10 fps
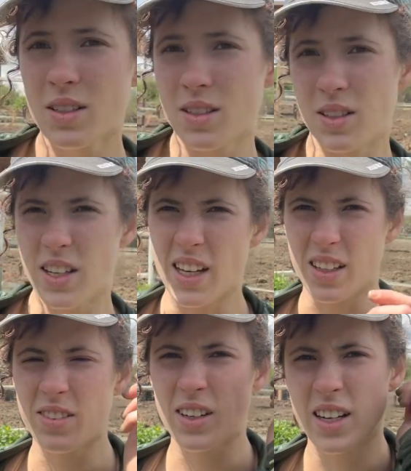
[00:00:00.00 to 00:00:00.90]
So yeah,
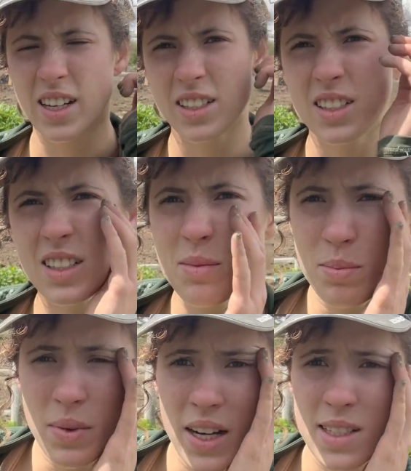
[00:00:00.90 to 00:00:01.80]
the financial
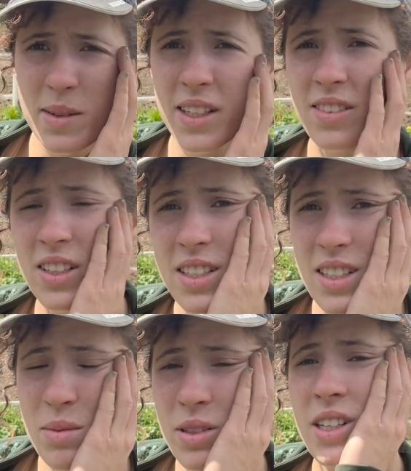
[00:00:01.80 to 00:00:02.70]
aspect of this
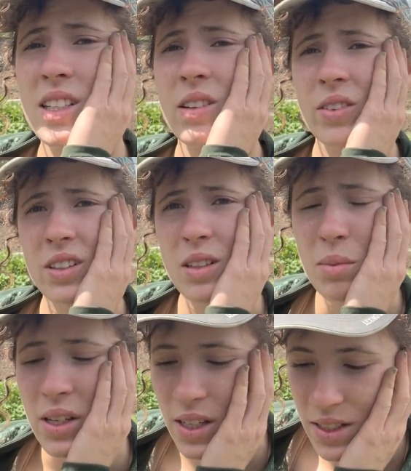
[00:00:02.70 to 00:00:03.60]
is pretty difficult,
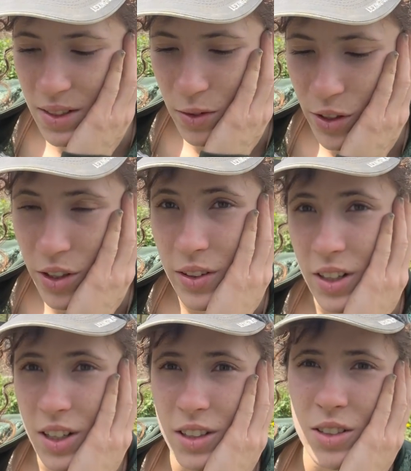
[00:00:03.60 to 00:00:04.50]
because following
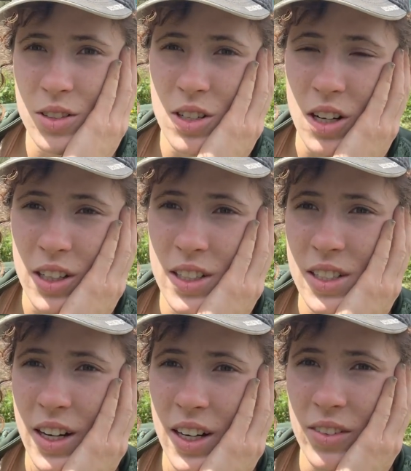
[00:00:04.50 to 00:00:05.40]
Harlow's colic
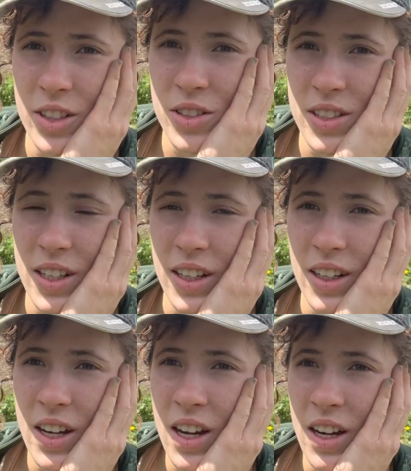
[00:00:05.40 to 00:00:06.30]
scare, which was like
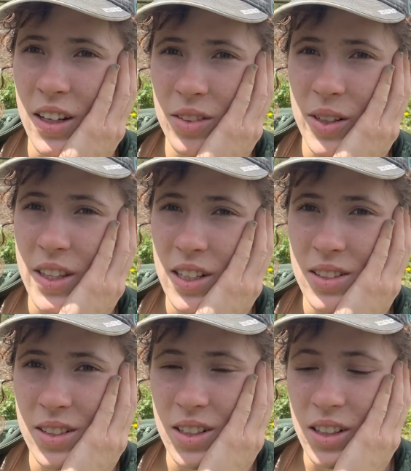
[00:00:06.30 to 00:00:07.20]
a
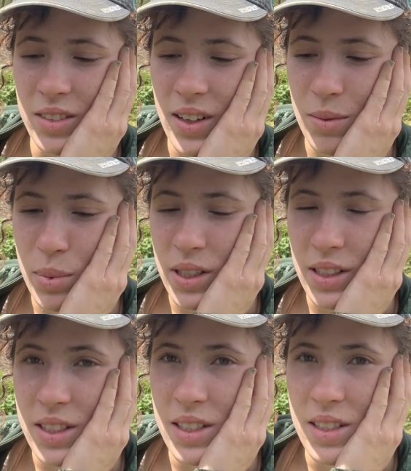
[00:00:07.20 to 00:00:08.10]
$3,000 vet bill,
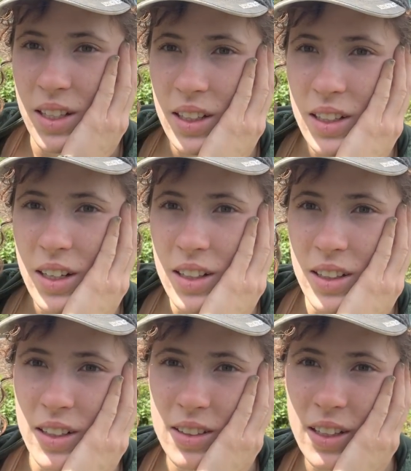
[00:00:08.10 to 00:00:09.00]
this is like
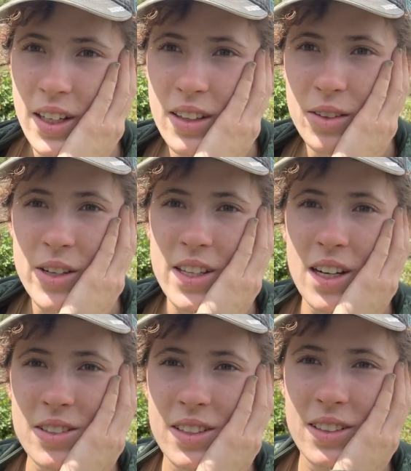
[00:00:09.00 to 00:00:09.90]
another like
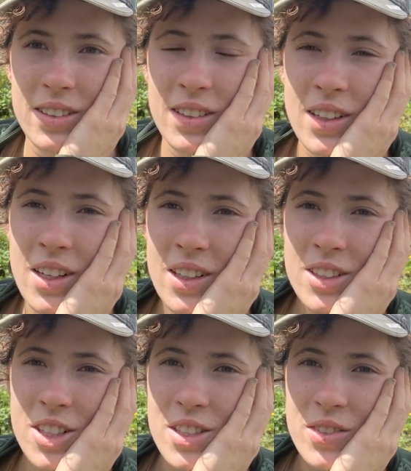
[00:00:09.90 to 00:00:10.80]
$3,000
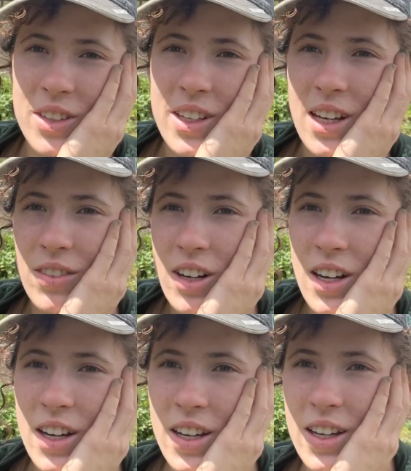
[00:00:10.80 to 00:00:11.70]
just for the
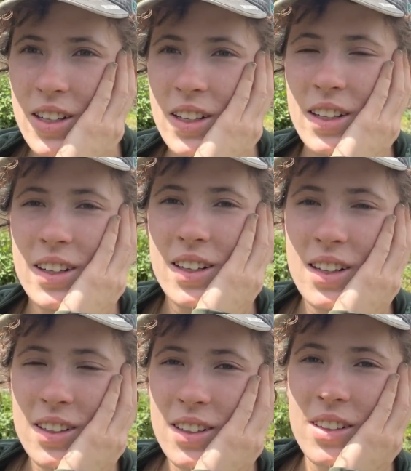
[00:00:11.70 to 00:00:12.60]
MRI, and then
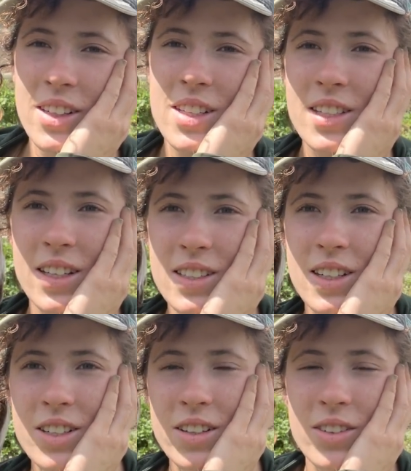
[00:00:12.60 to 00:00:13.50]
another
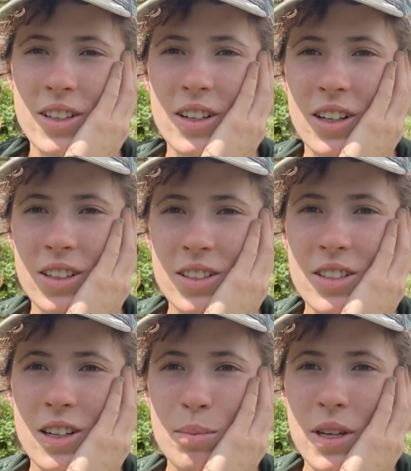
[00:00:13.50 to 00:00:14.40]
$3,600 for the
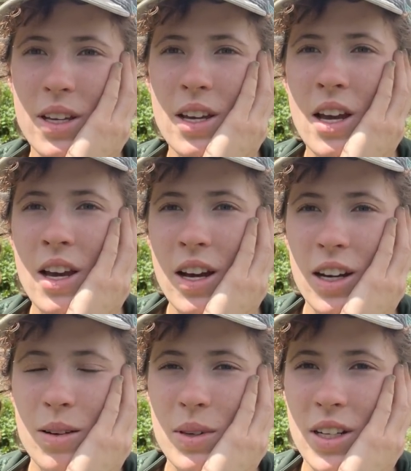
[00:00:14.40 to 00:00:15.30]
arthroscopy,
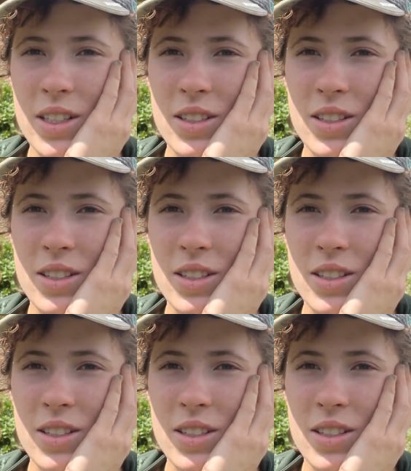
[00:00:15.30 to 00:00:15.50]
and that's